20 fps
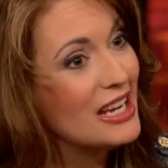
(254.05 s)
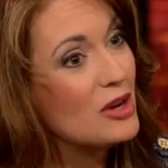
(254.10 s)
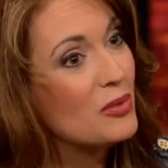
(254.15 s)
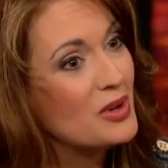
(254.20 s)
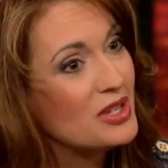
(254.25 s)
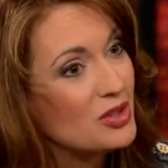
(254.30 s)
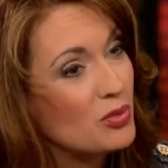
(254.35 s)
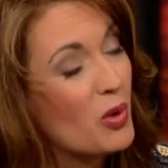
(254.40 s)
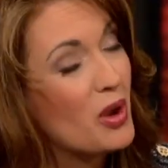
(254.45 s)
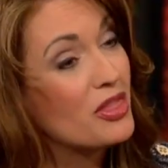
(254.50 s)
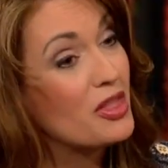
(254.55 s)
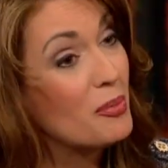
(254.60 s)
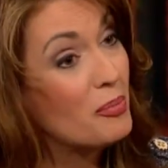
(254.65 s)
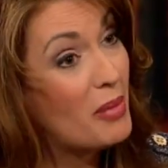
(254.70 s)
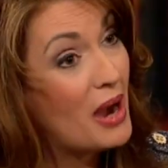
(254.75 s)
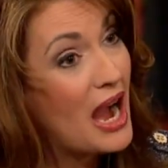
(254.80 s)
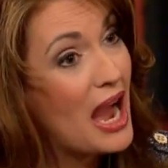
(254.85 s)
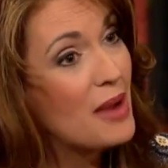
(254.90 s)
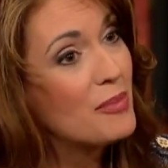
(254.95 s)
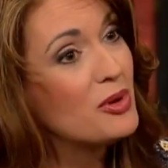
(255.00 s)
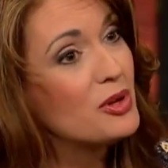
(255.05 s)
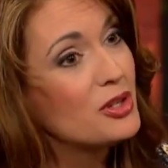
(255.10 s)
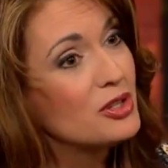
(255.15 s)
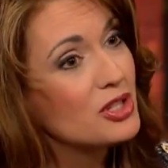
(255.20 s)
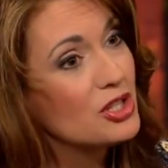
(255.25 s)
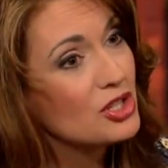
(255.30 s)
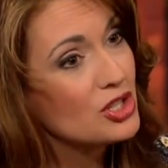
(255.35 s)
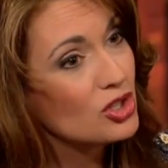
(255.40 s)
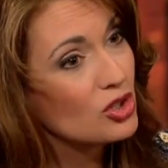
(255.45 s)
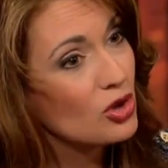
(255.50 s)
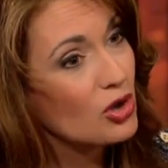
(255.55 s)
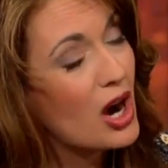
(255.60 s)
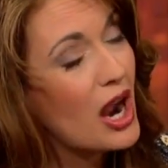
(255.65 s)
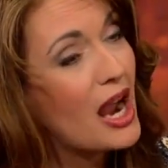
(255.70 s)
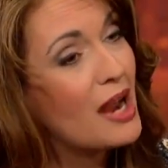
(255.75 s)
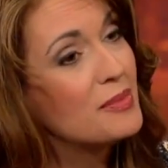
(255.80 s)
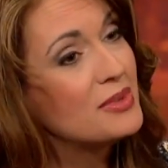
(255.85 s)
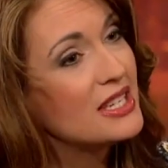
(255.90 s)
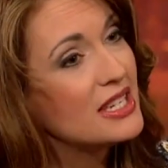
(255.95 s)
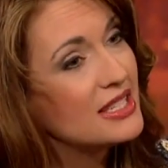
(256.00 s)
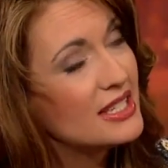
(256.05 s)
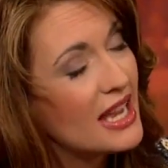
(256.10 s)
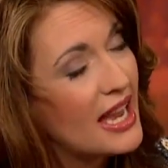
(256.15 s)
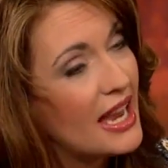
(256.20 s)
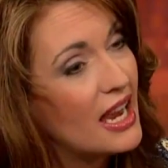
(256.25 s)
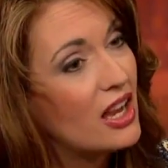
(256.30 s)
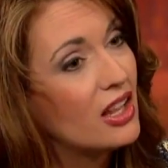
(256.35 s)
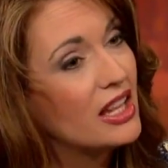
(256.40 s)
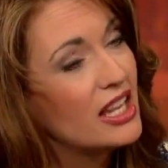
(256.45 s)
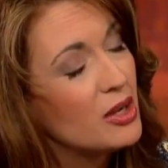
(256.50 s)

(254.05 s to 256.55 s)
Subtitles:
It was what the Bible describes as hell.